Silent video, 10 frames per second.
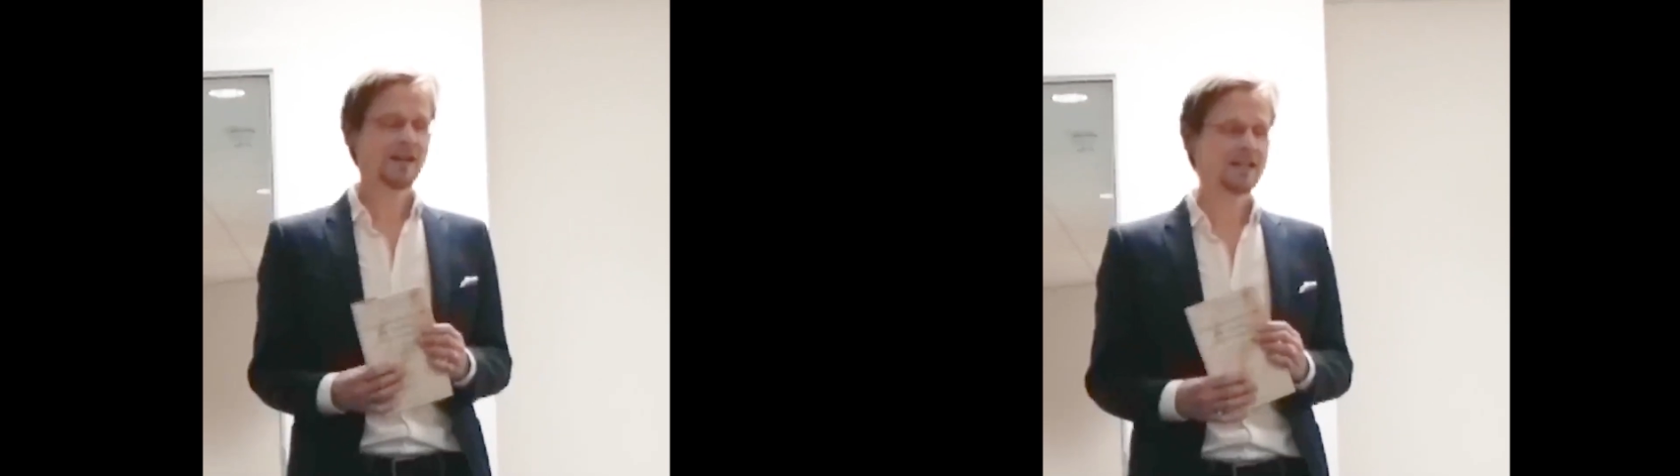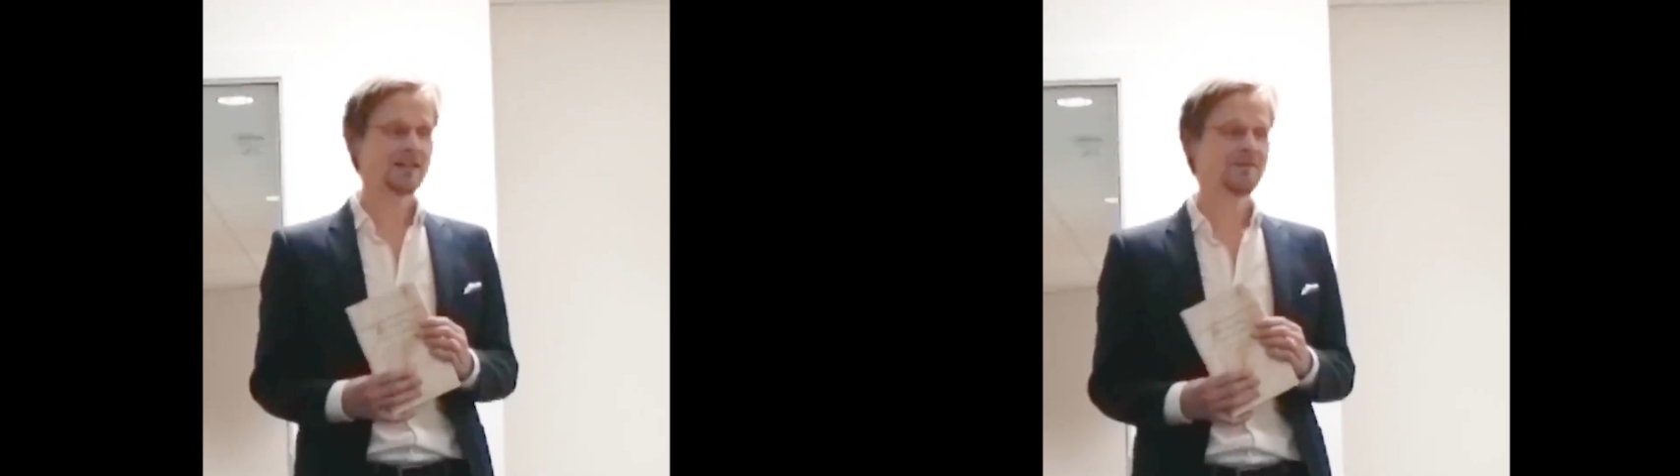
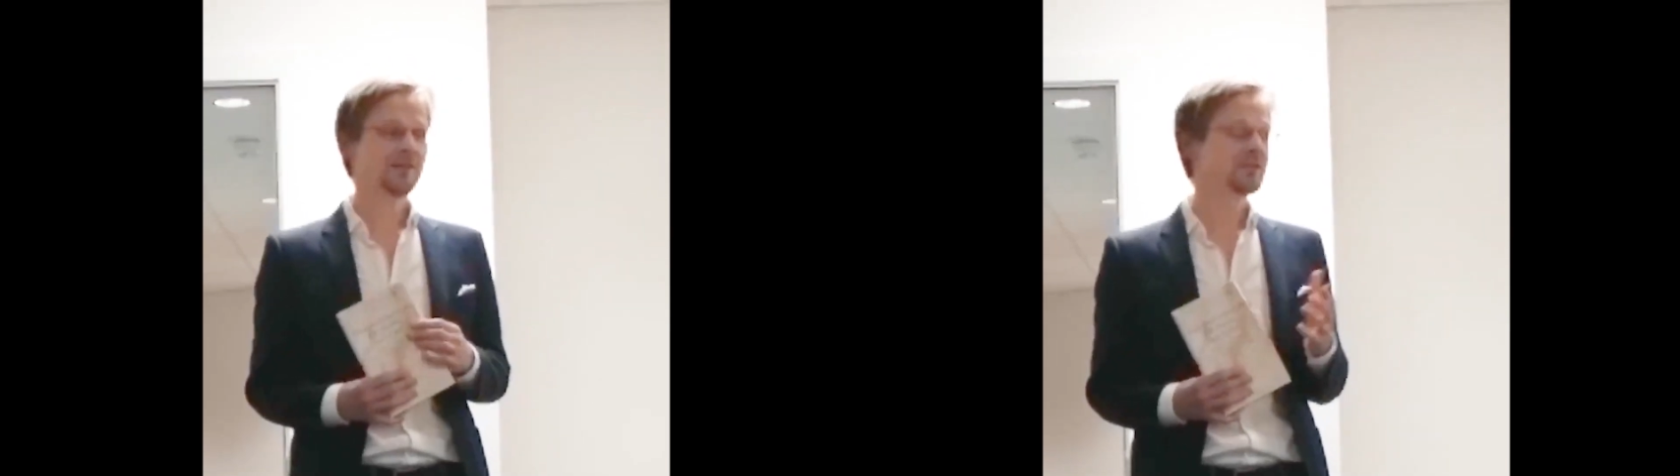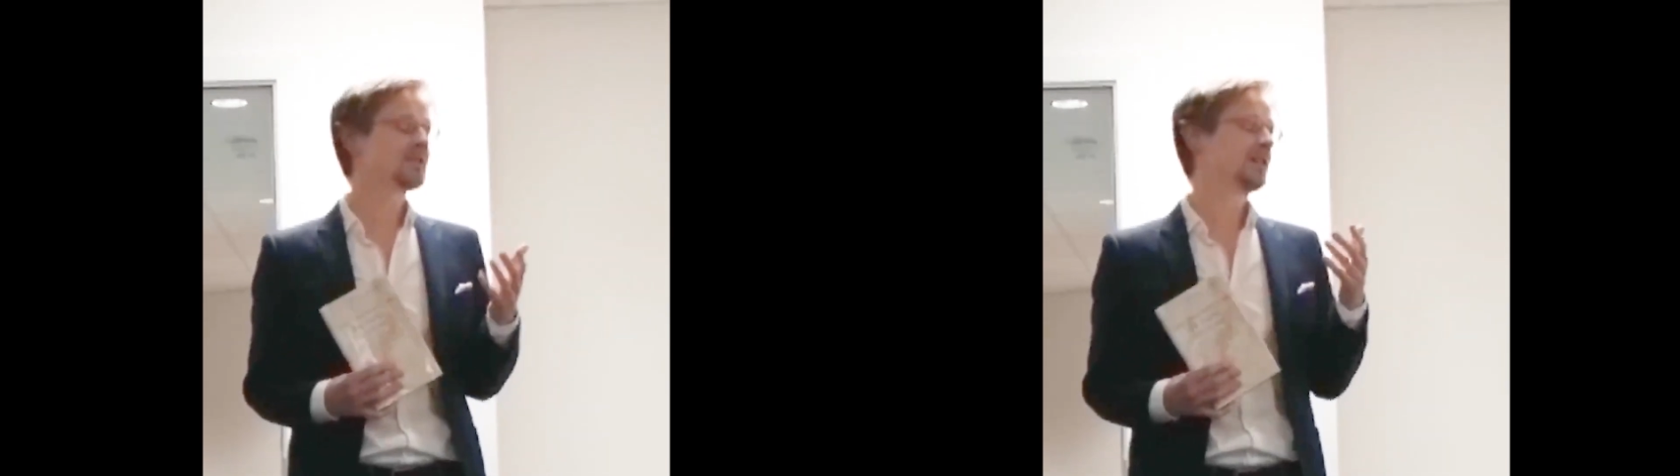and I
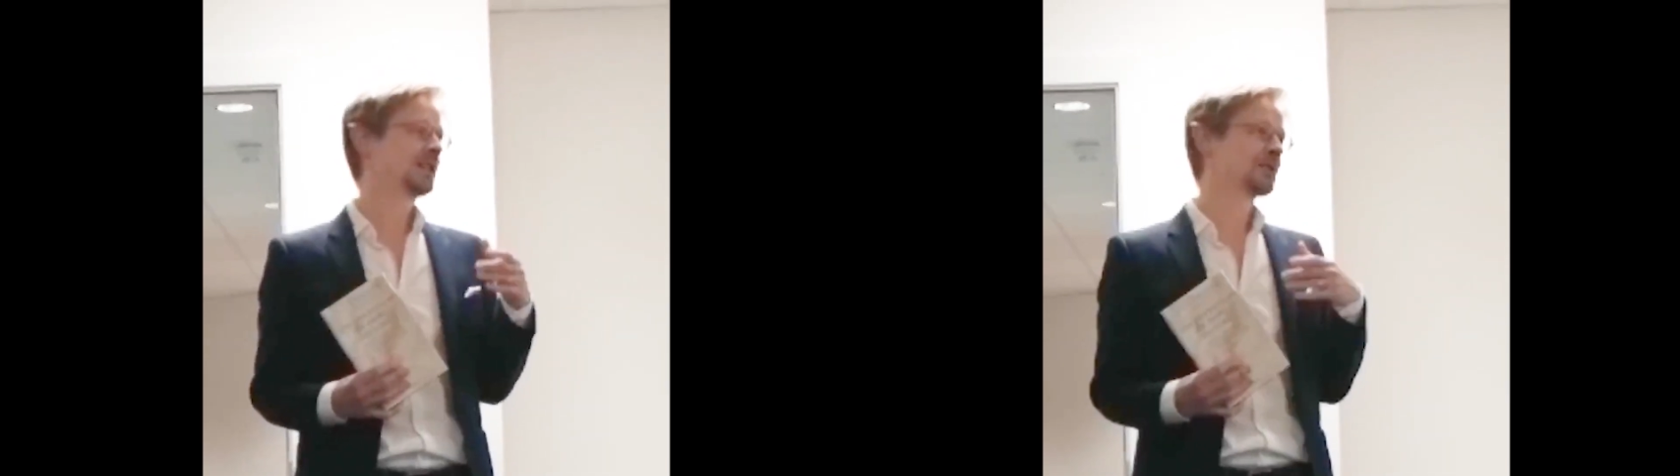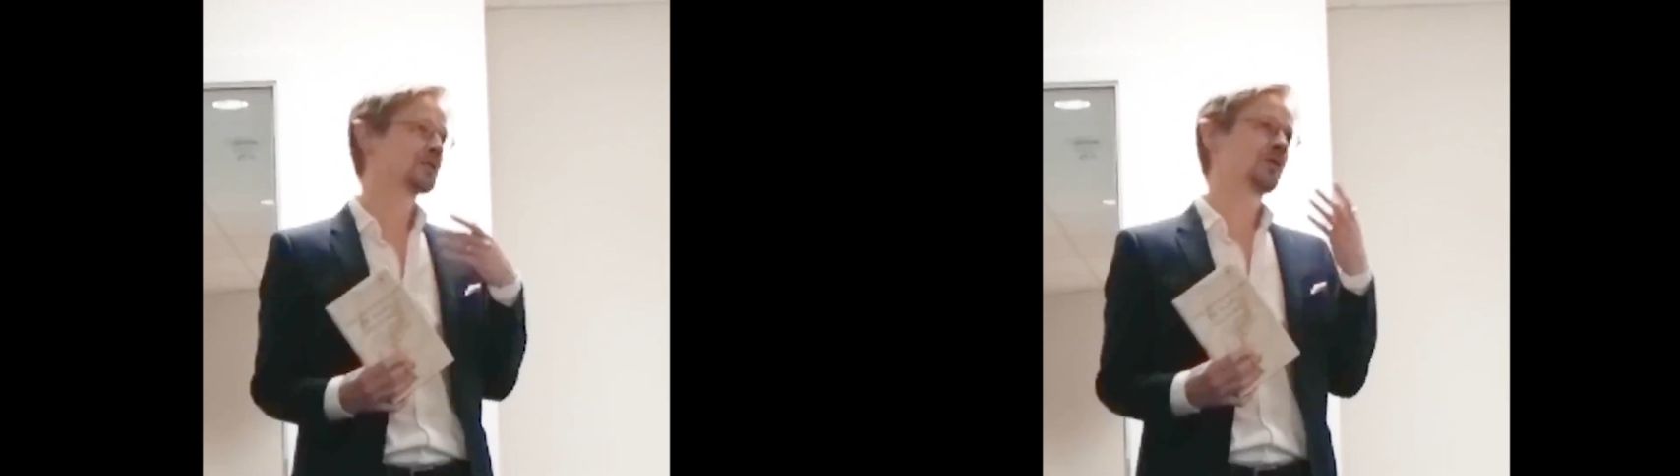found the
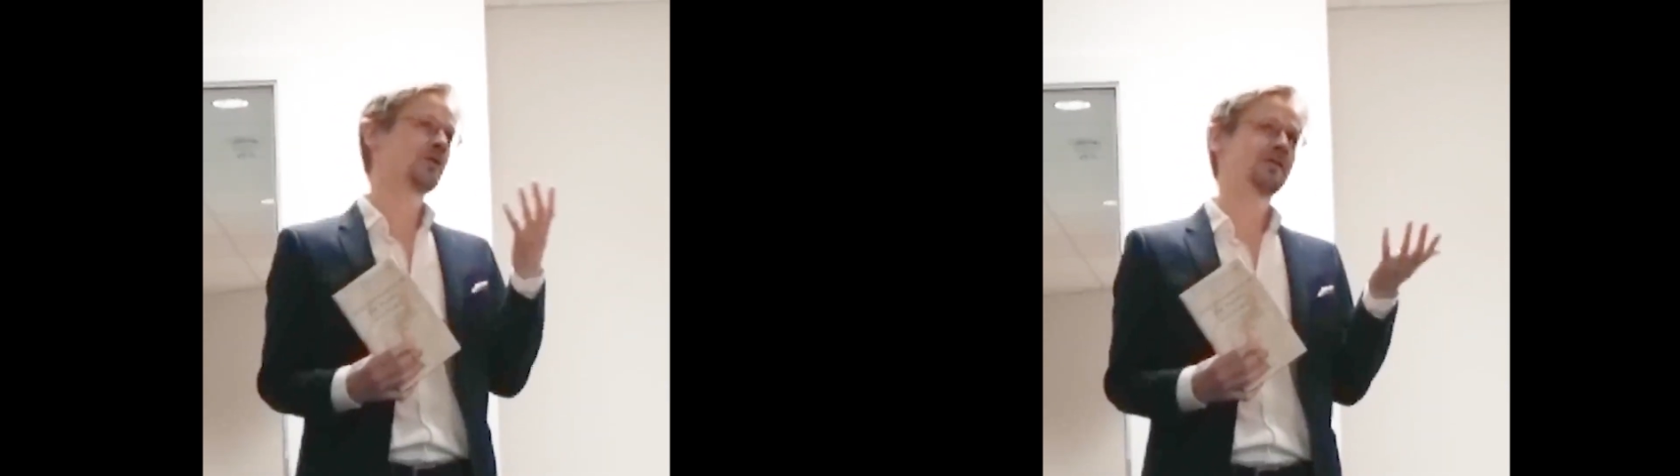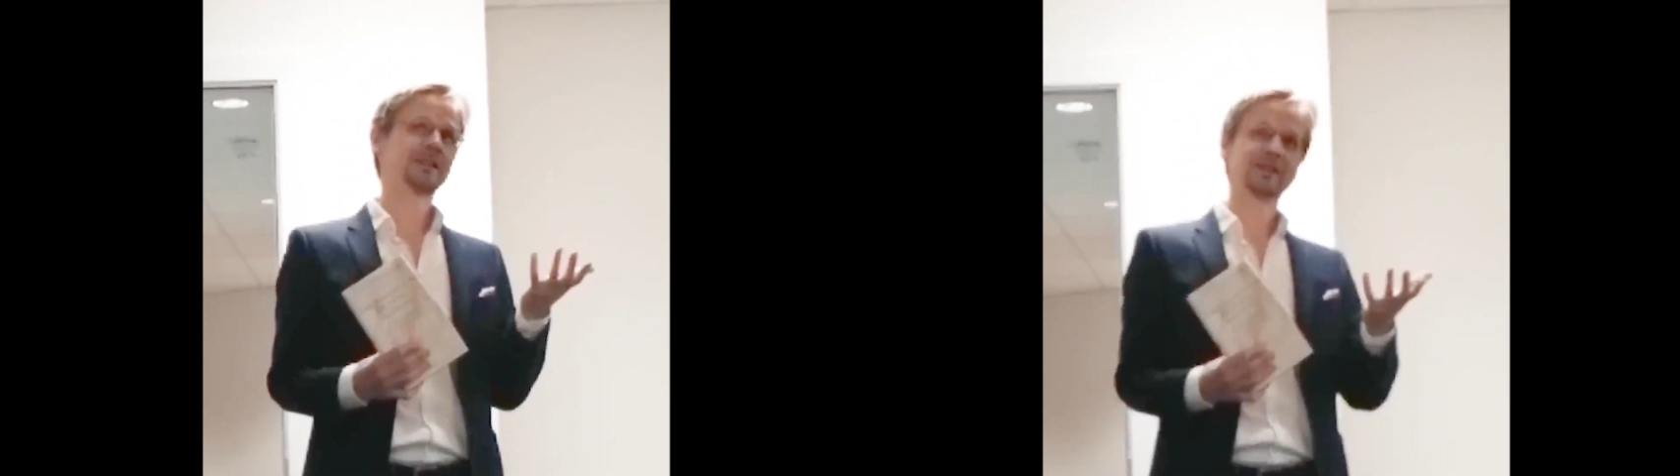title
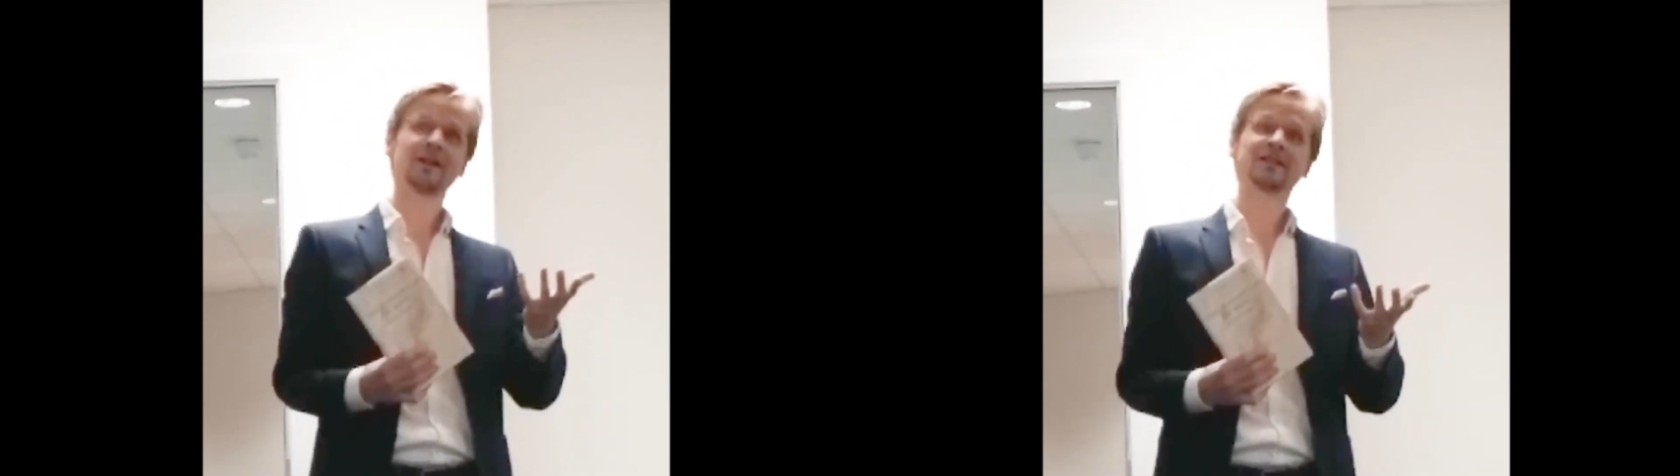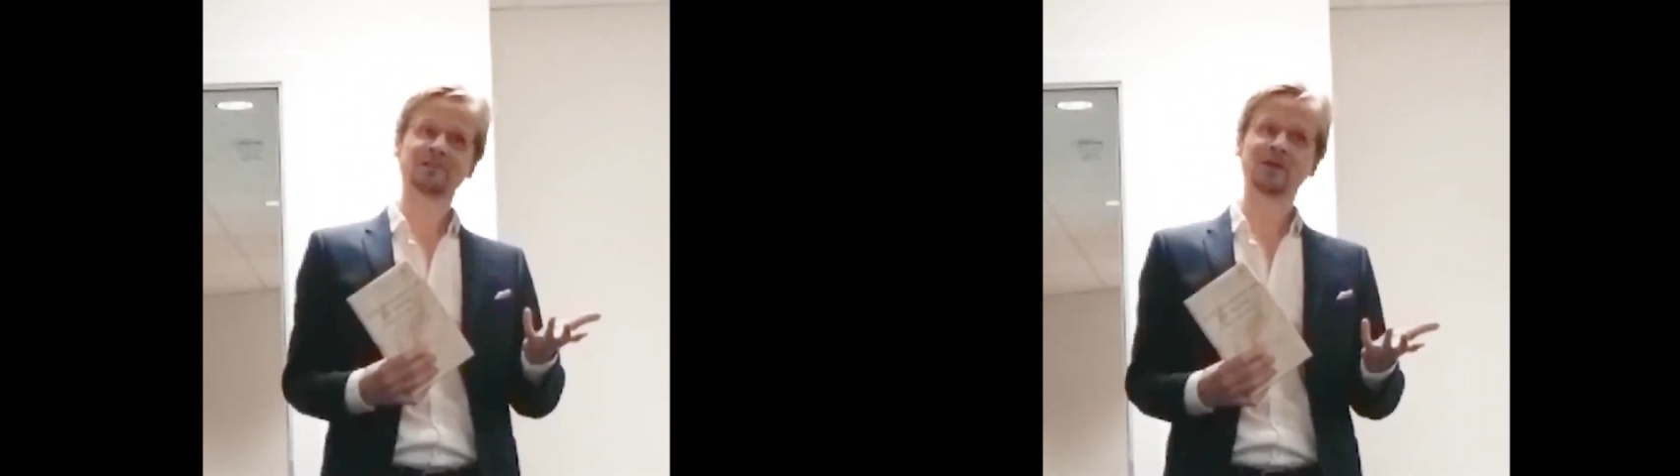sort of at the
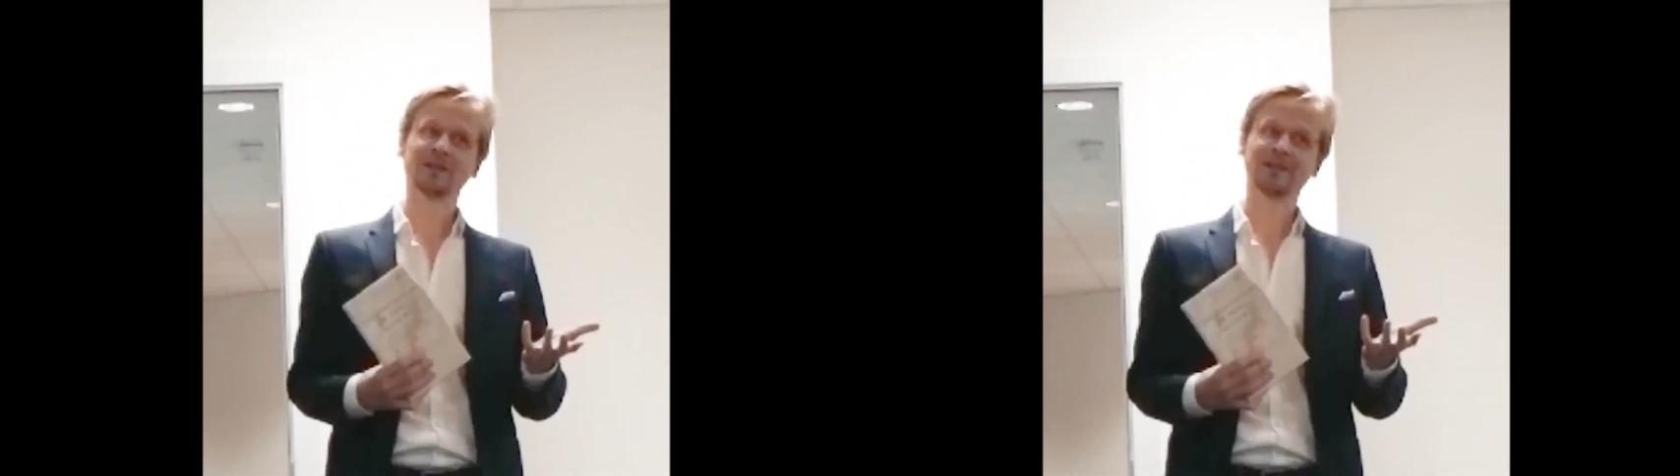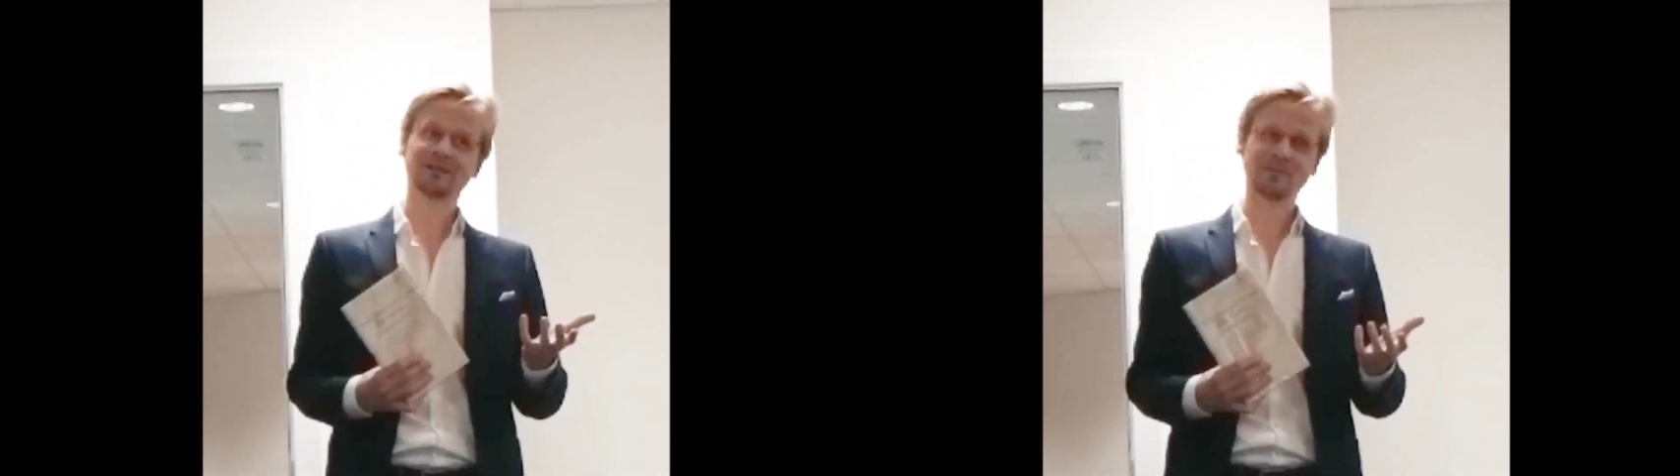last
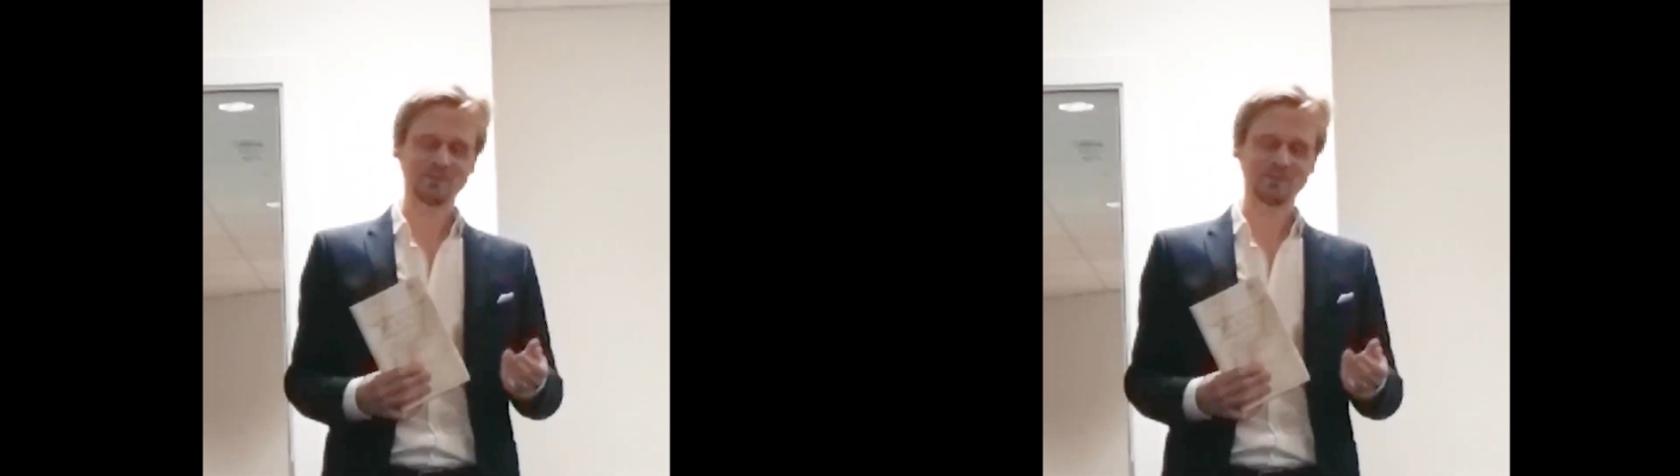minute.